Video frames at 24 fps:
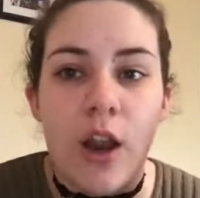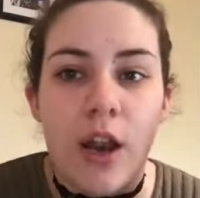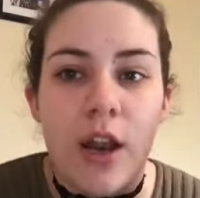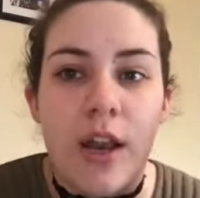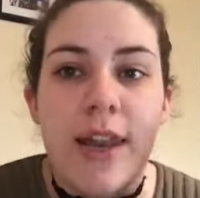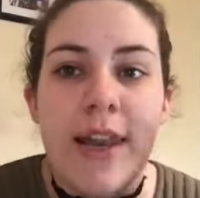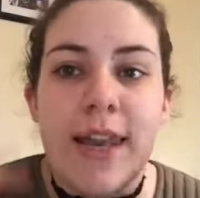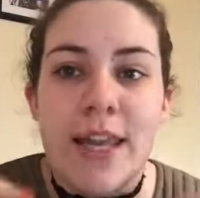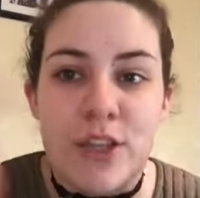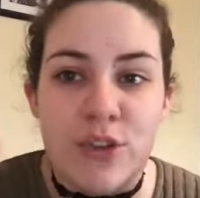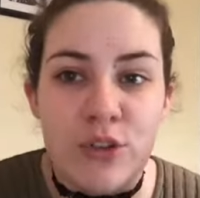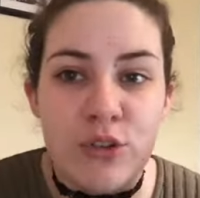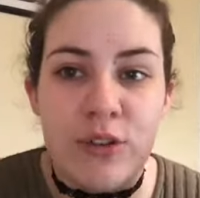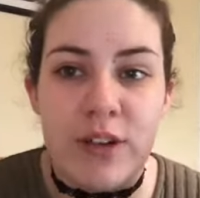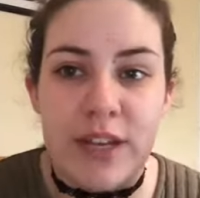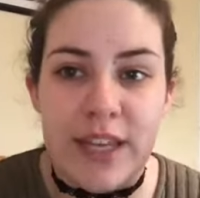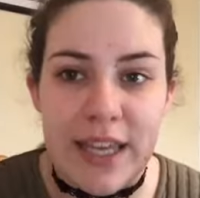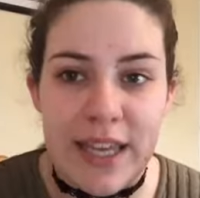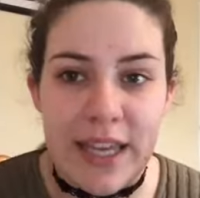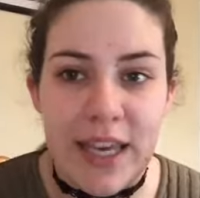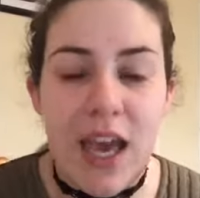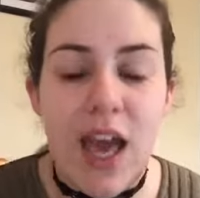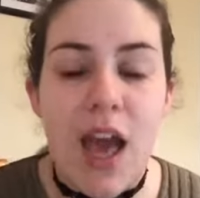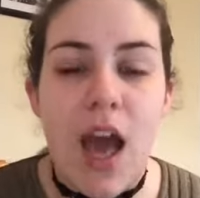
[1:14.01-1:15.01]

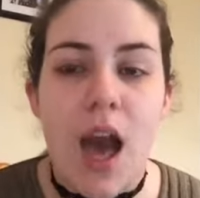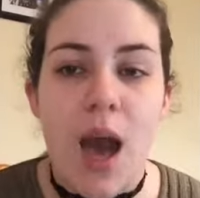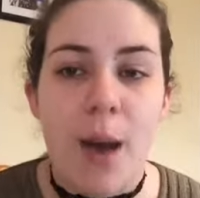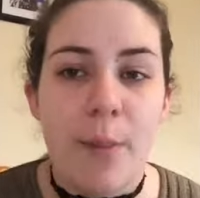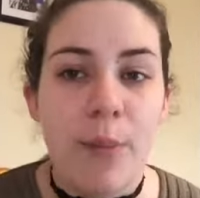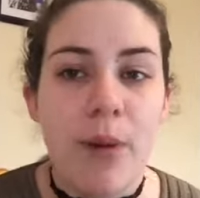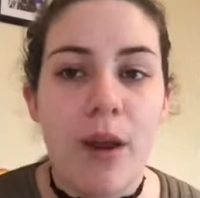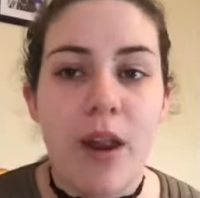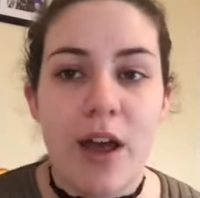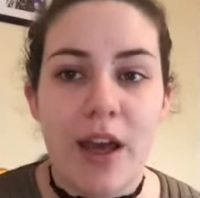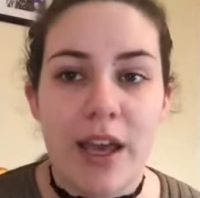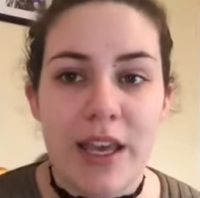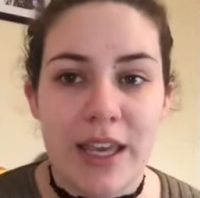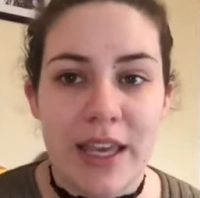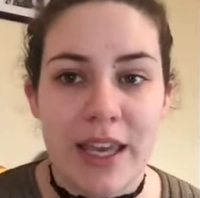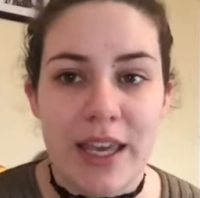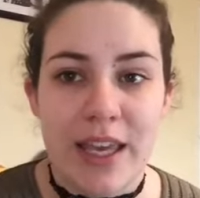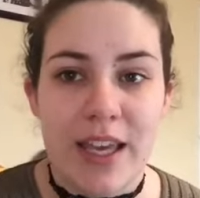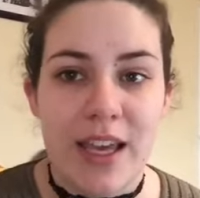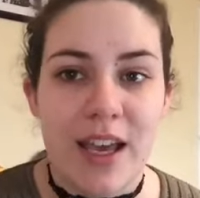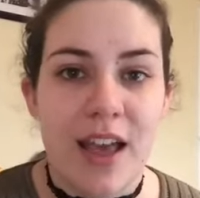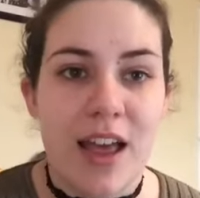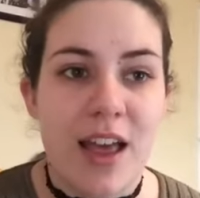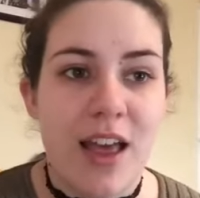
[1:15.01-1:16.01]
literally
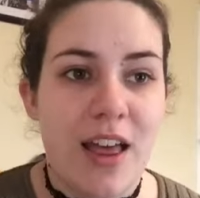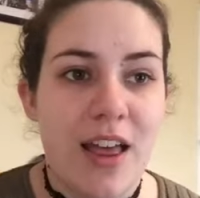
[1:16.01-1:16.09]
applying